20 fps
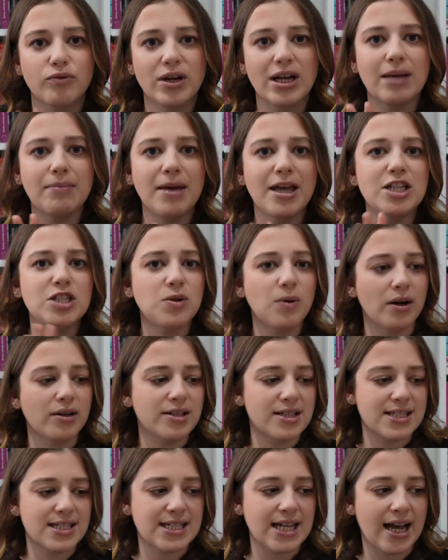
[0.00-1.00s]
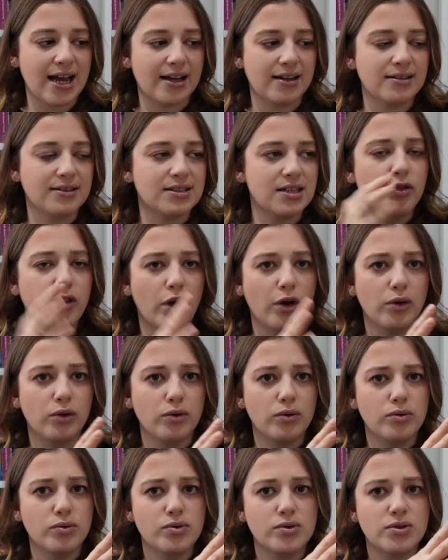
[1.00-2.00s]
really made you understand
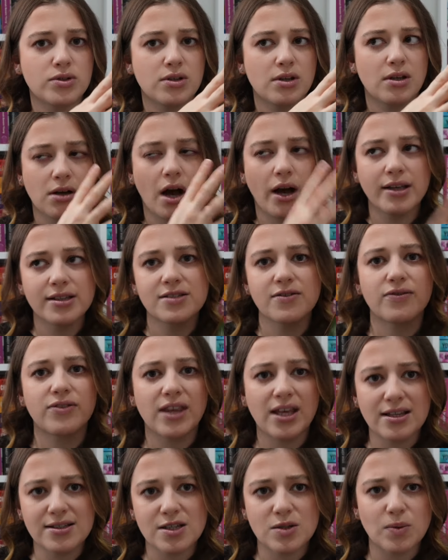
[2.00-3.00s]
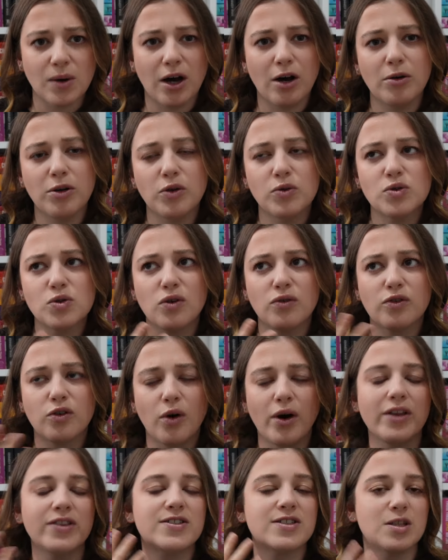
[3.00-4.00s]
those kinds of things as well. You sort of
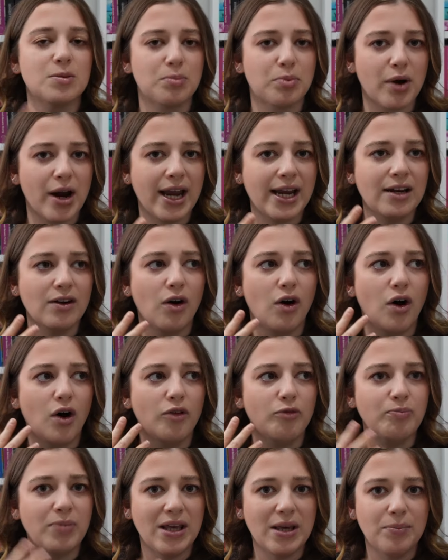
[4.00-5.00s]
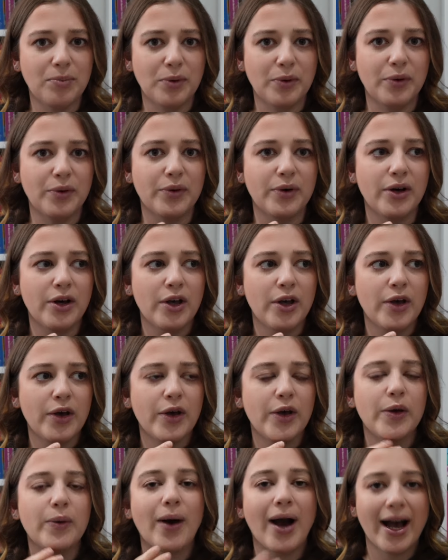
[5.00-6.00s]
got into the brain of people
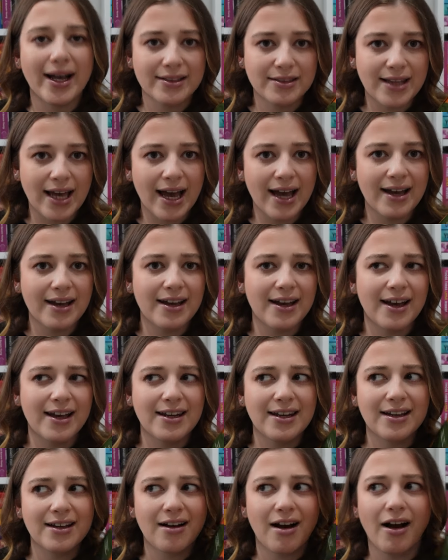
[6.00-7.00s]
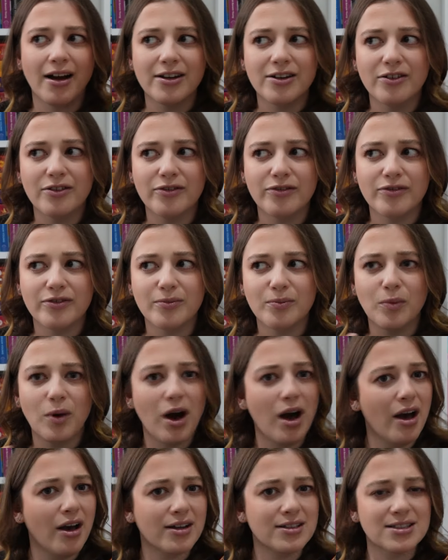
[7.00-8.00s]
who had that, and it kind of
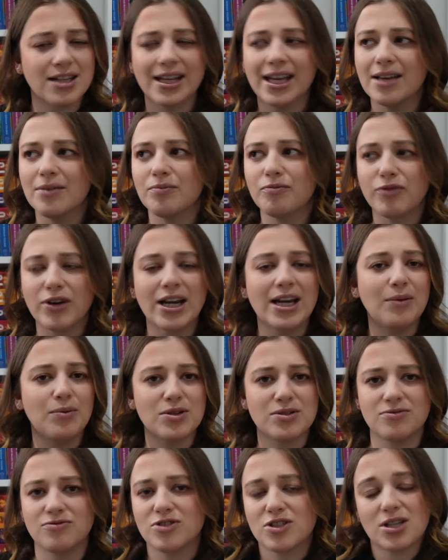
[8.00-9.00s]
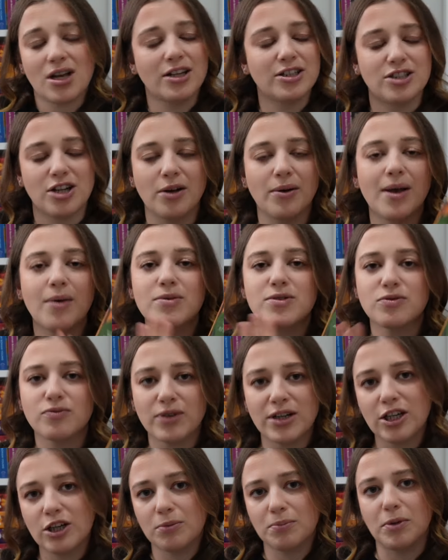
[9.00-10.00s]
worked. Like, it really was just, I don't know, it was a
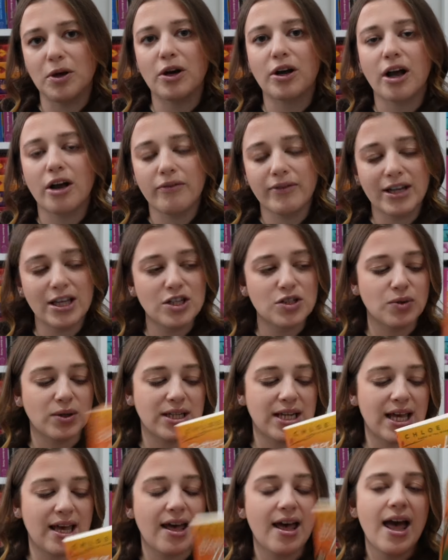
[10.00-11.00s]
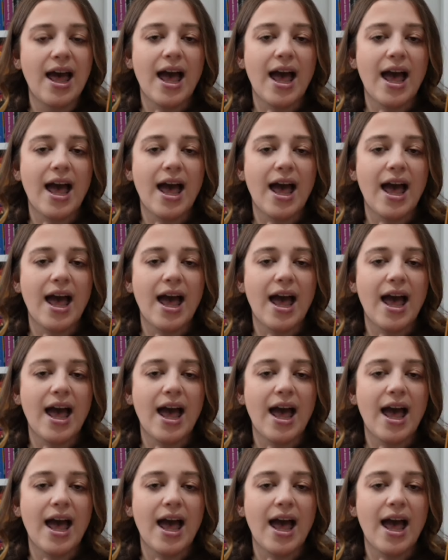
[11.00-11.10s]
really good book. I really enjoyed it,